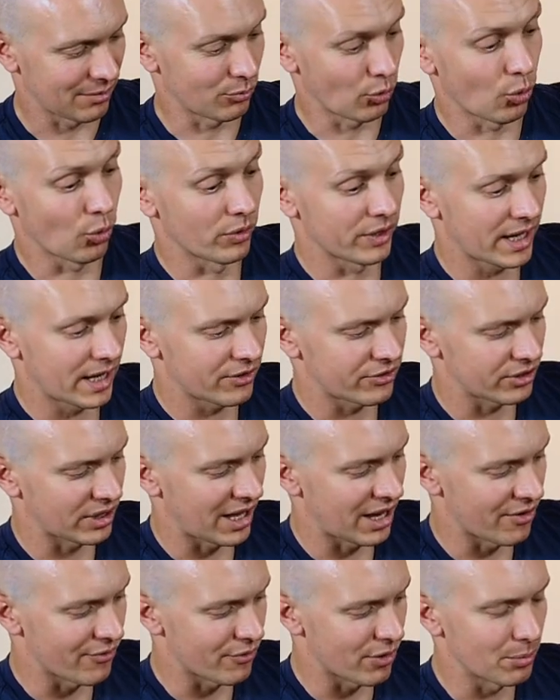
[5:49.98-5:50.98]
or the outer
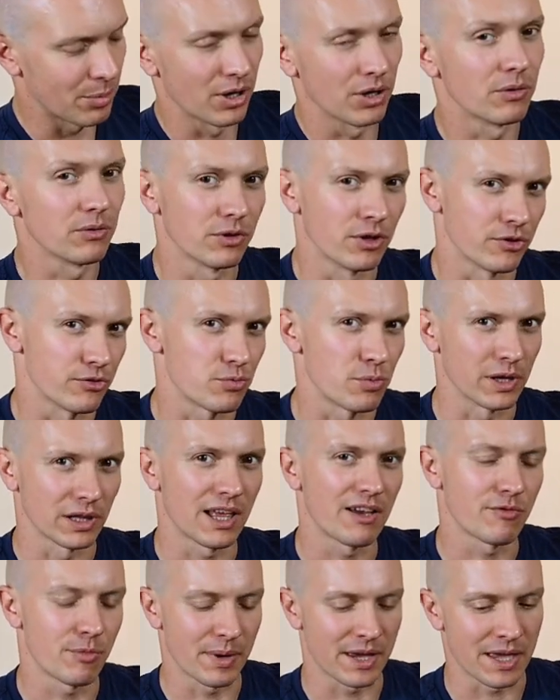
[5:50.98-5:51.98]
layer of rubber, which will
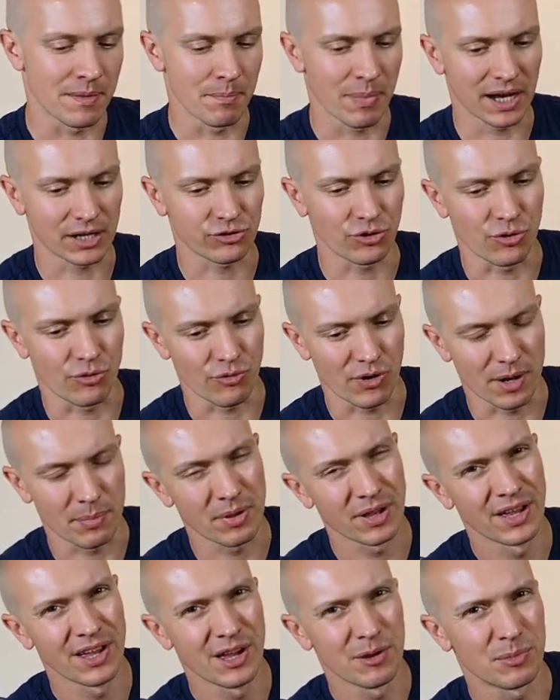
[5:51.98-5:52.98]
have a big impact on
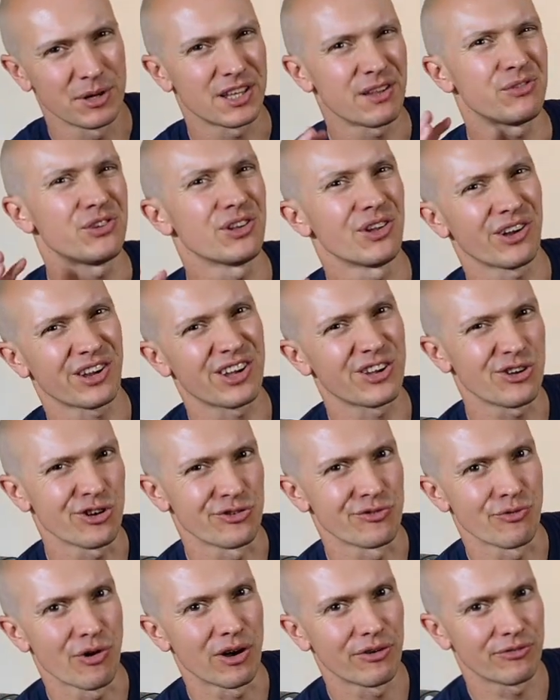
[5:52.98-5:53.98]
grip. But it gives you like a
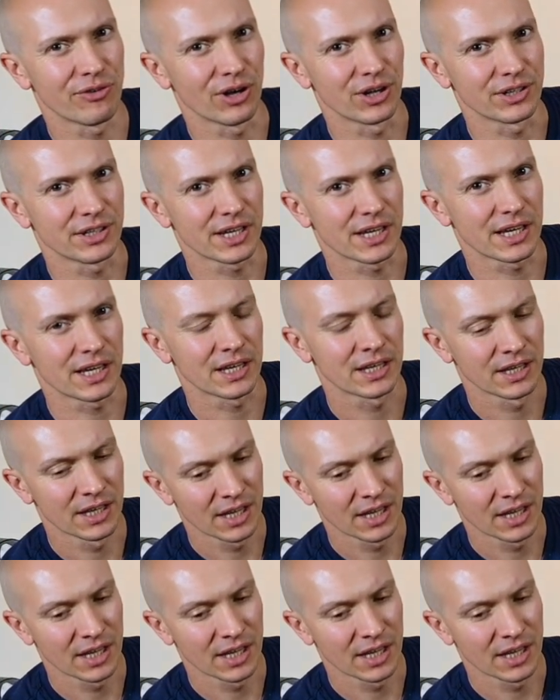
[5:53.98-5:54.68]
good rough idea.